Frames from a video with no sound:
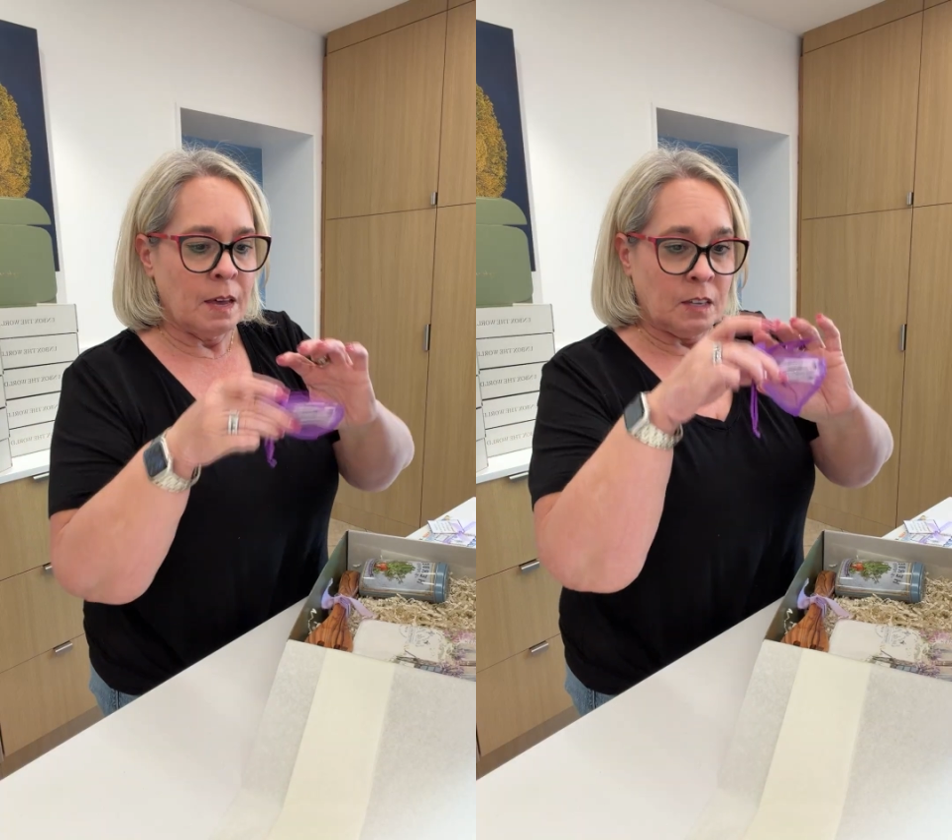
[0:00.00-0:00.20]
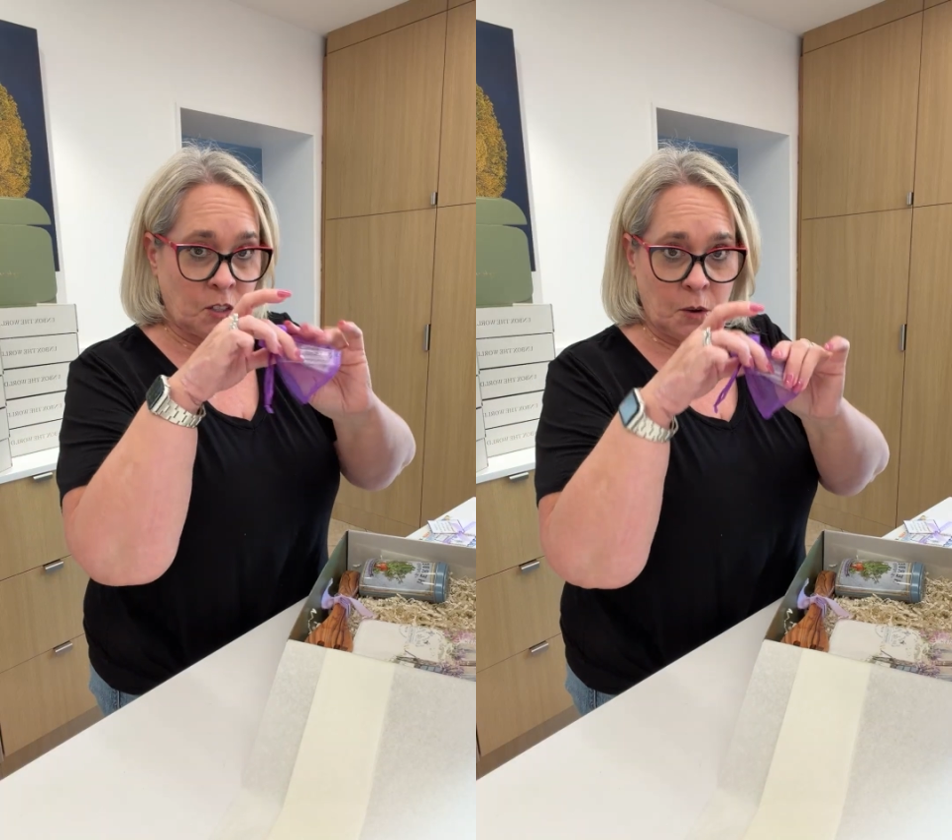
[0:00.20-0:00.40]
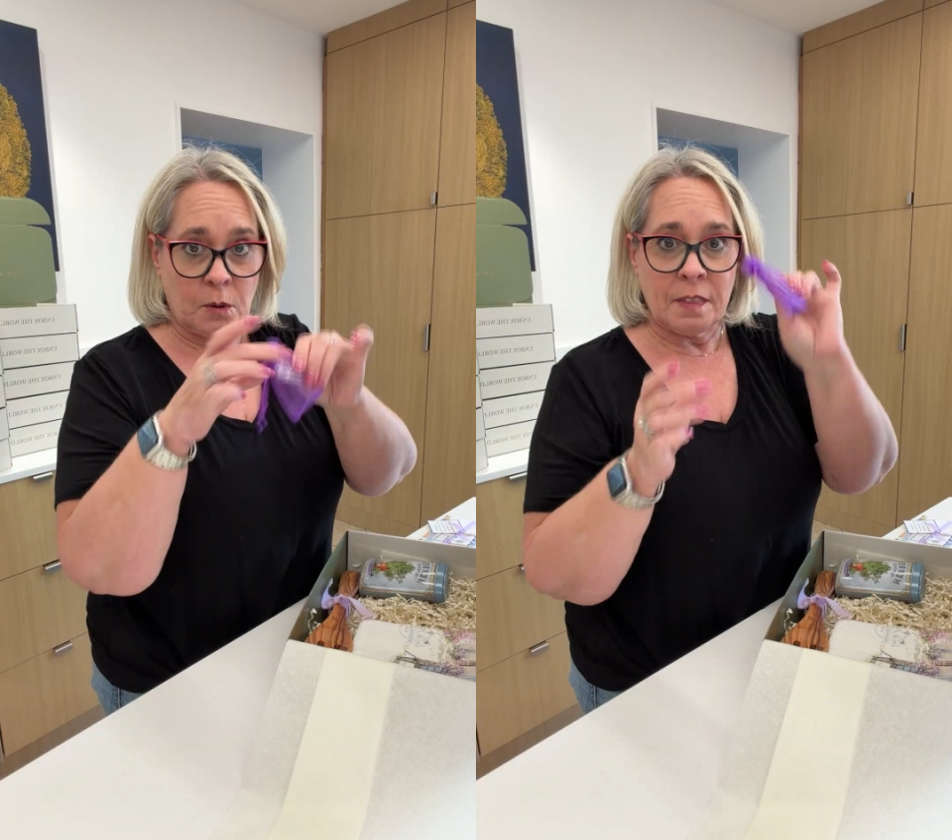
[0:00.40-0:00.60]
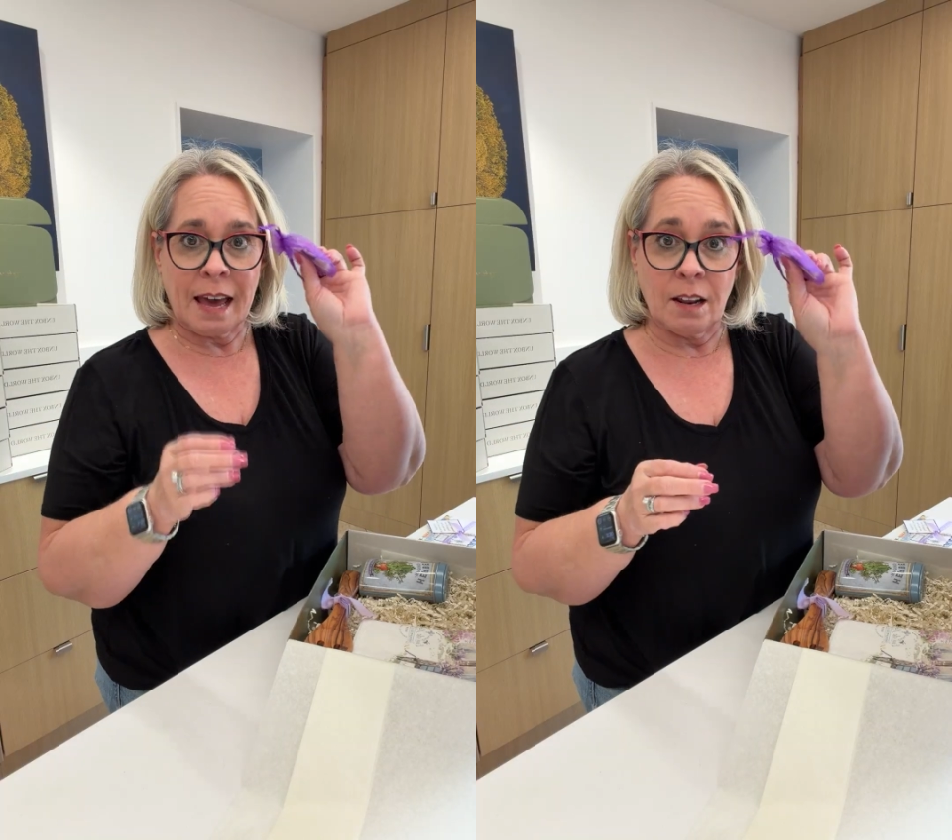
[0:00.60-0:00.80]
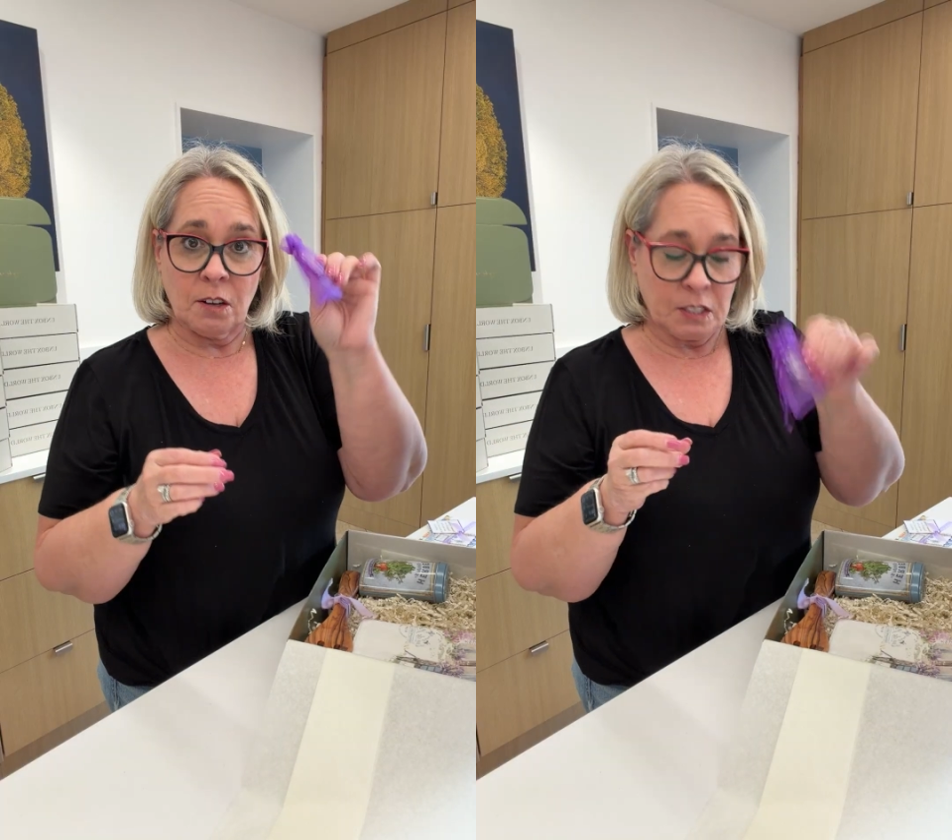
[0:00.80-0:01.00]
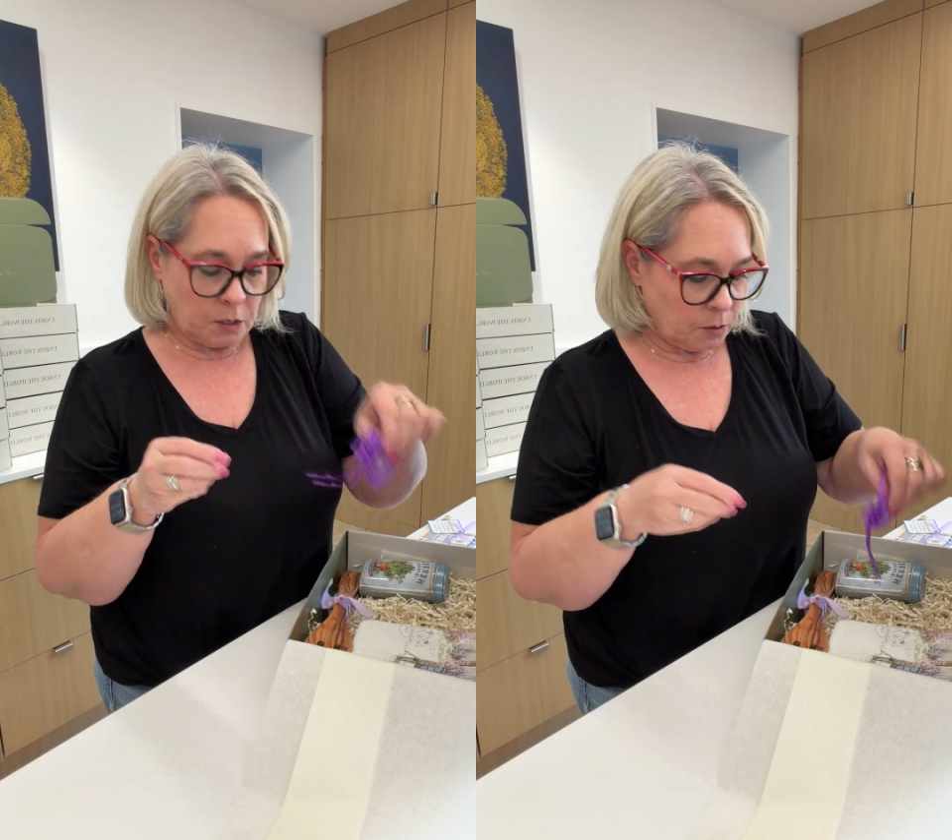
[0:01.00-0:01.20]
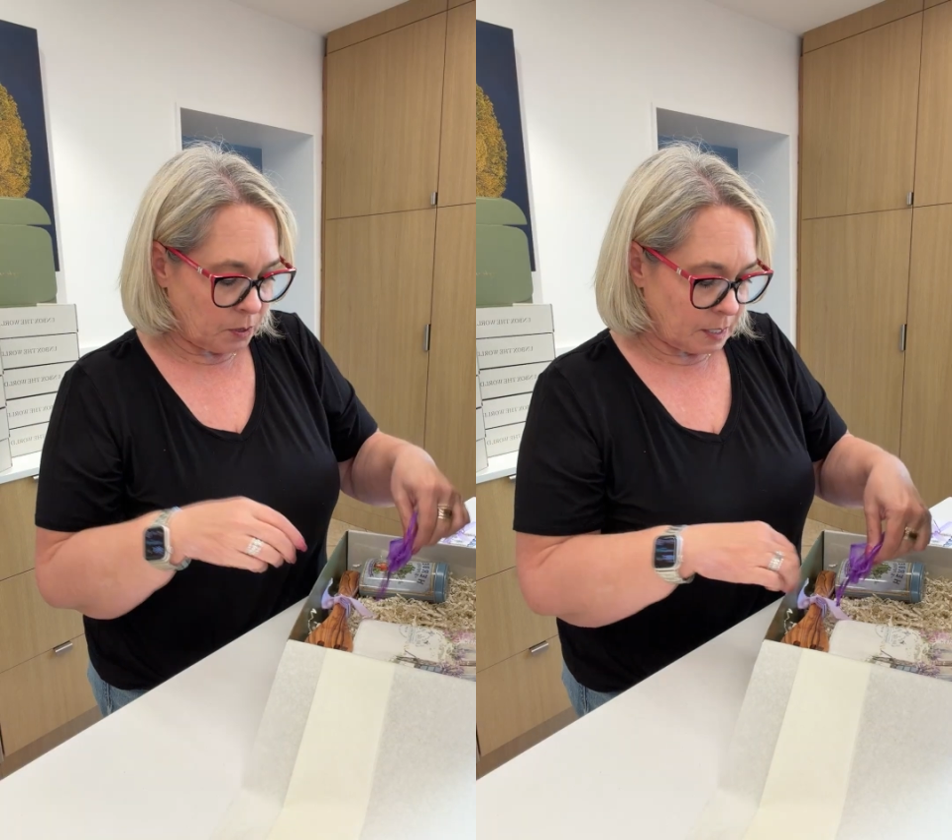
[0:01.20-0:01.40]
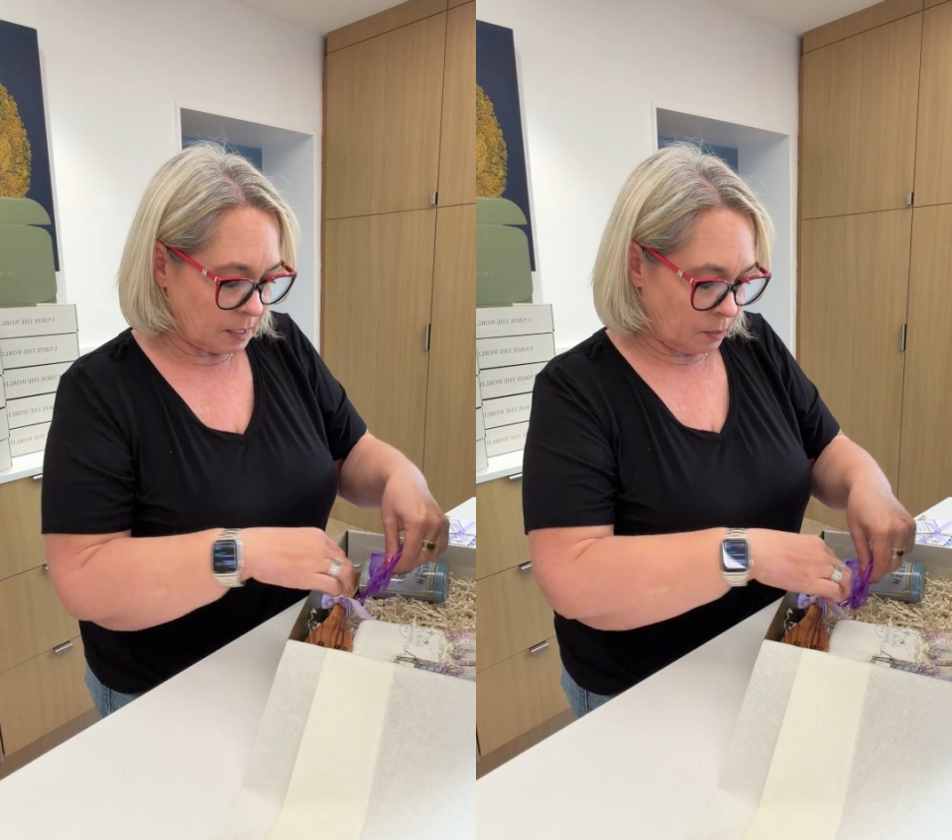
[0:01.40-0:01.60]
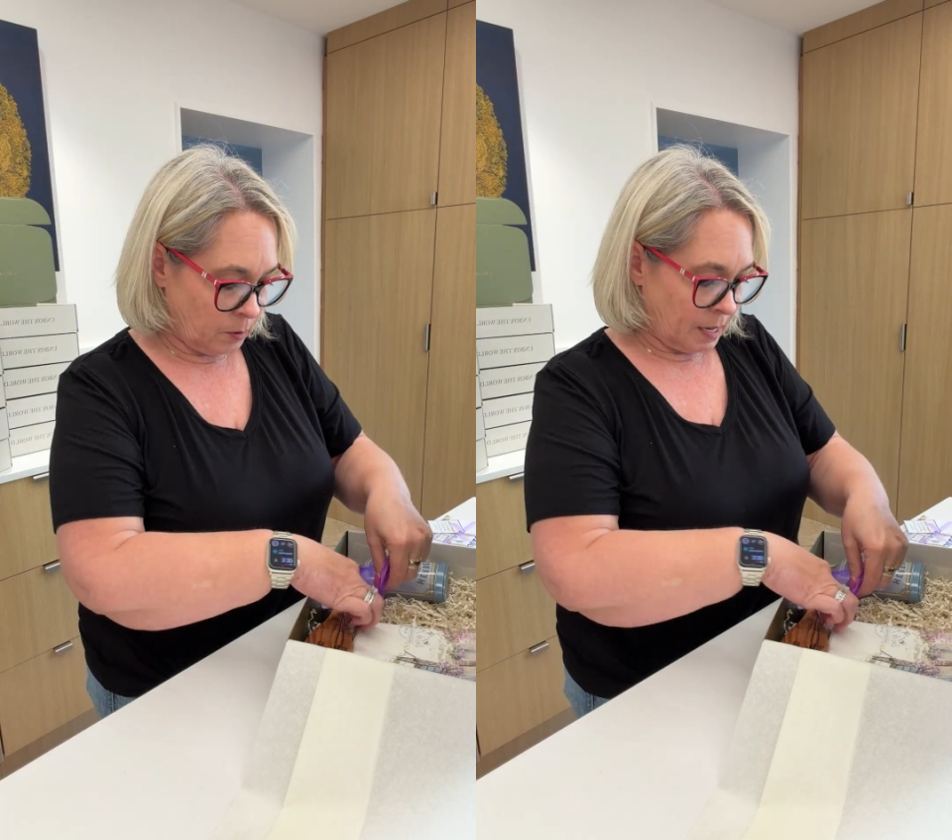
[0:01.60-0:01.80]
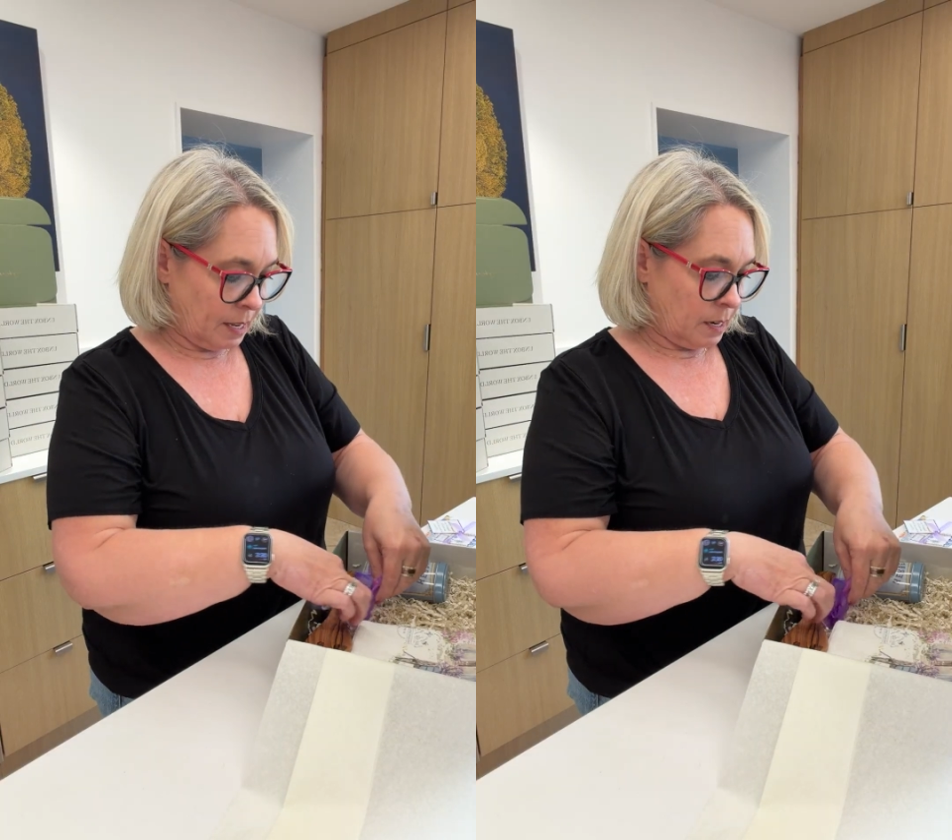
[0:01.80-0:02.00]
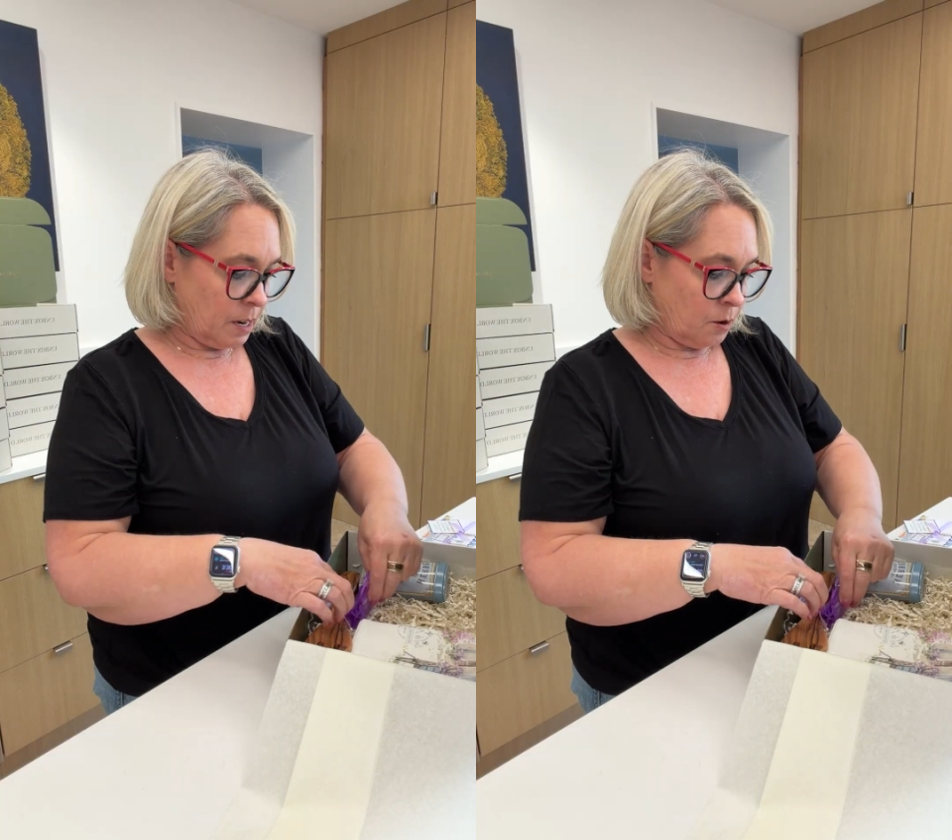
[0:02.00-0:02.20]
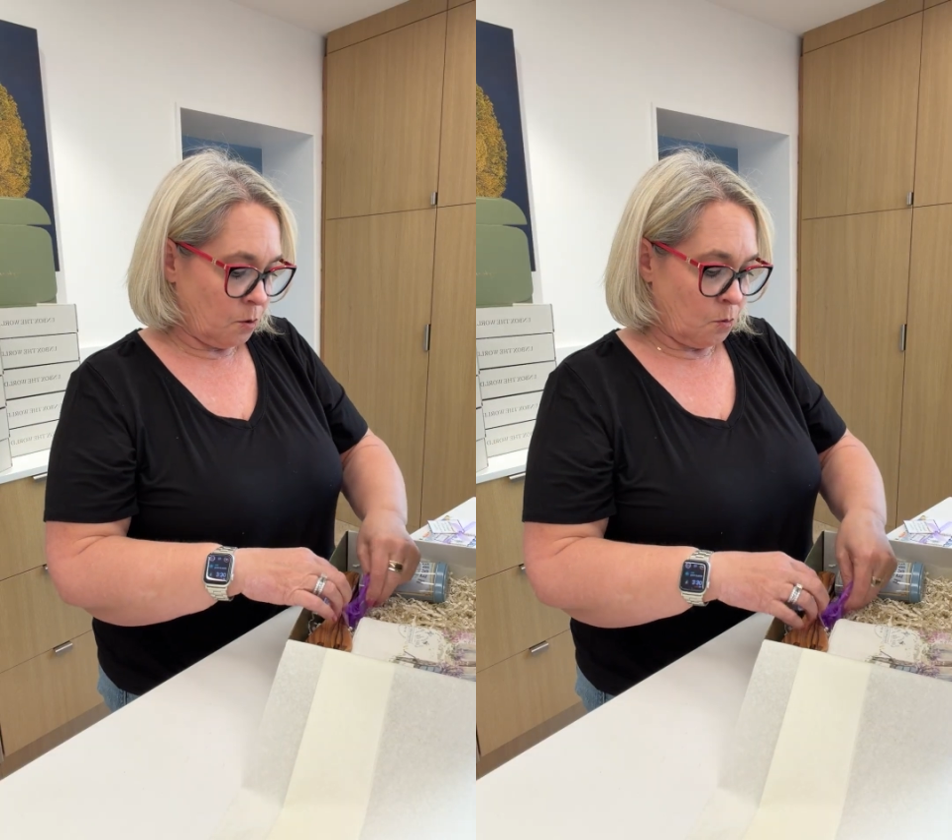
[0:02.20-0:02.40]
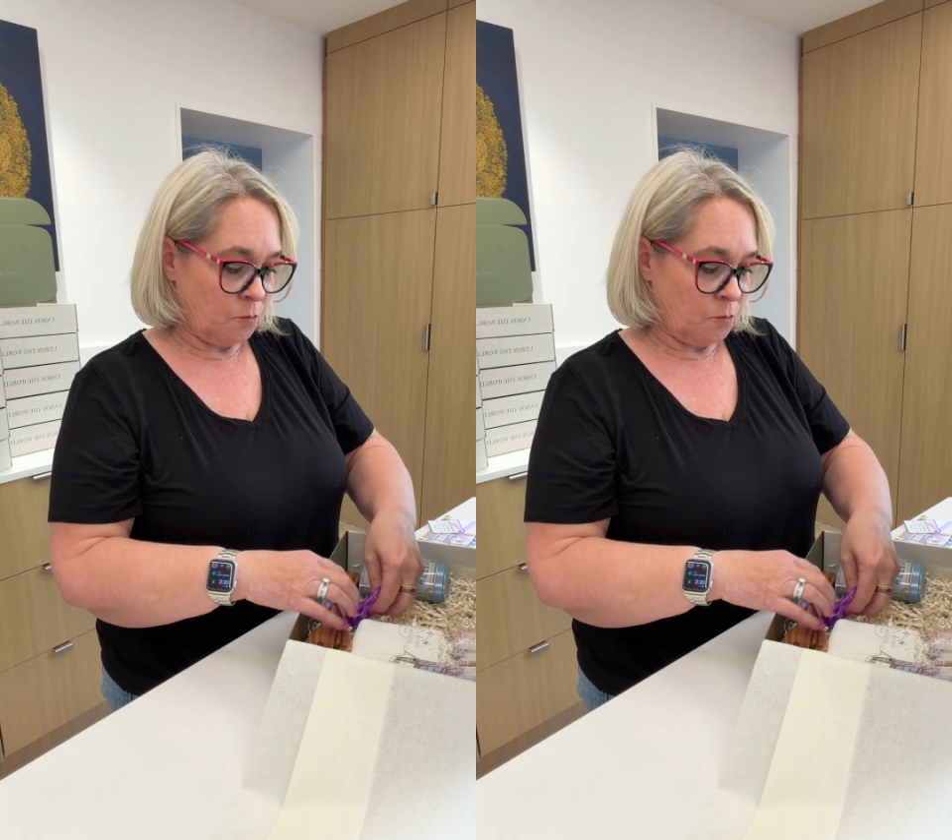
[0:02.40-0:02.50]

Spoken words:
So that also is going in here